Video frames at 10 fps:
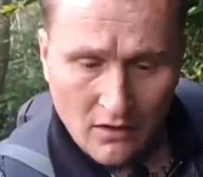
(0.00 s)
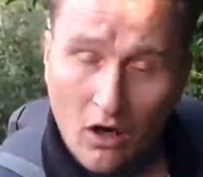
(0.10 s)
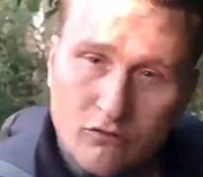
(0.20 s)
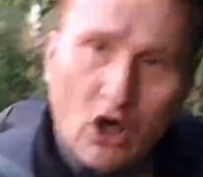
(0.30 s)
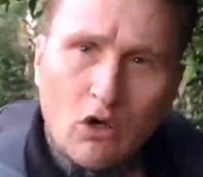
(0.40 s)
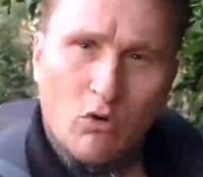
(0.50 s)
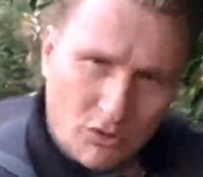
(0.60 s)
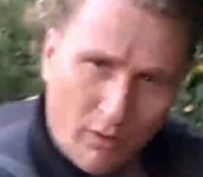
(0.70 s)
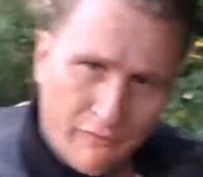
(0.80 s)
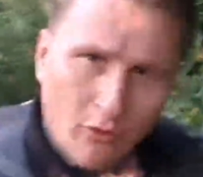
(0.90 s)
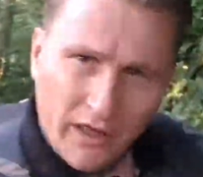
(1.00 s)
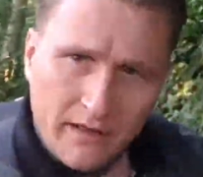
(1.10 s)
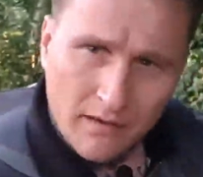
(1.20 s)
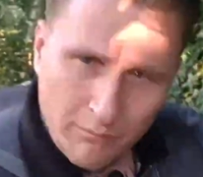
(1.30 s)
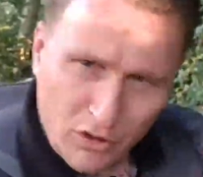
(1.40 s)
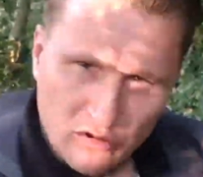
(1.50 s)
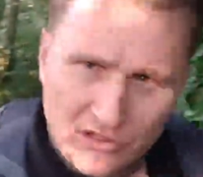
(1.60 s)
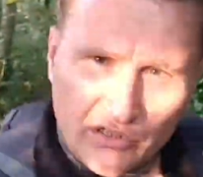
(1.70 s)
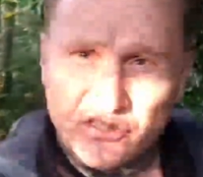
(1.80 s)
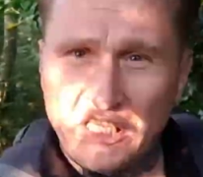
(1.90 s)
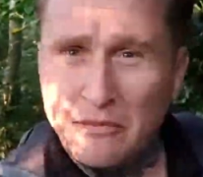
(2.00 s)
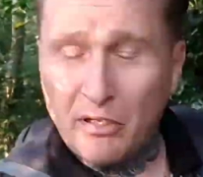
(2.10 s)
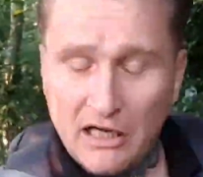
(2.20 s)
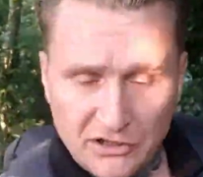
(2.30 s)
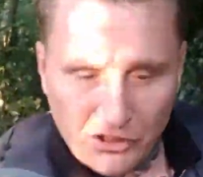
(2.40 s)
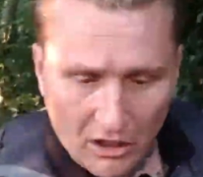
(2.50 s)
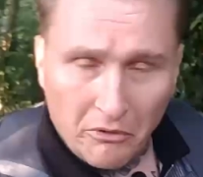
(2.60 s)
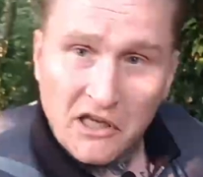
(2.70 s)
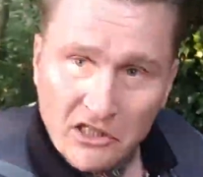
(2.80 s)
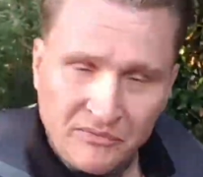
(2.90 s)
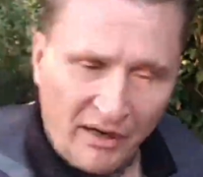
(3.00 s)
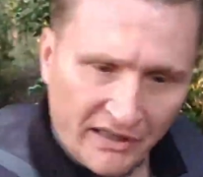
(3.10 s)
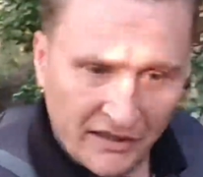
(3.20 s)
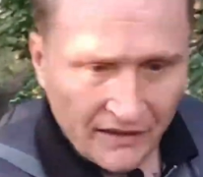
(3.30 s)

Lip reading: I've got to watch my footing because it's a steep hill, as you know, on the ash bank.